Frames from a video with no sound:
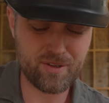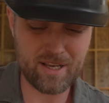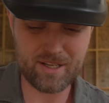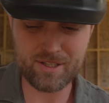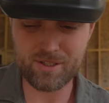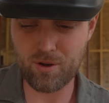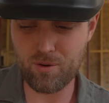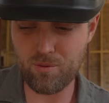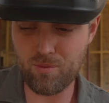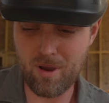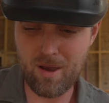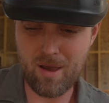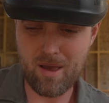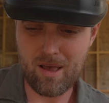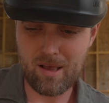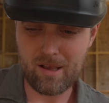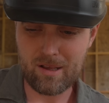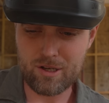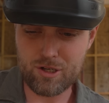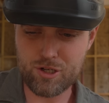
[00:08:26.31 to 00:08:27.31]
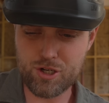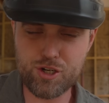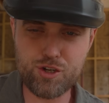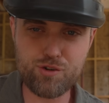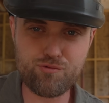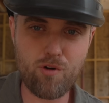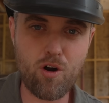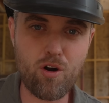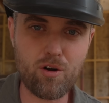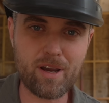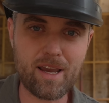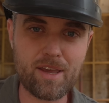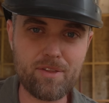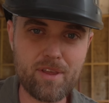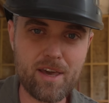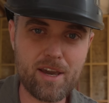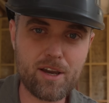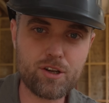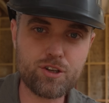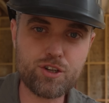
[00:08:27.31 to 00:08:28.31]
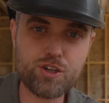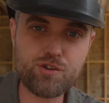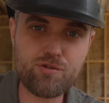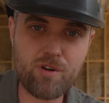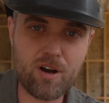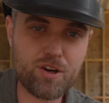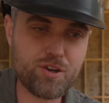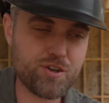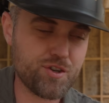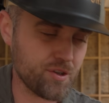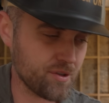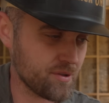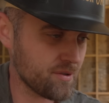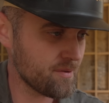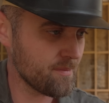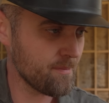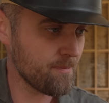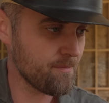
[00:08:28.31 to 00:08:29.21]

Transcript: so strong in their construction.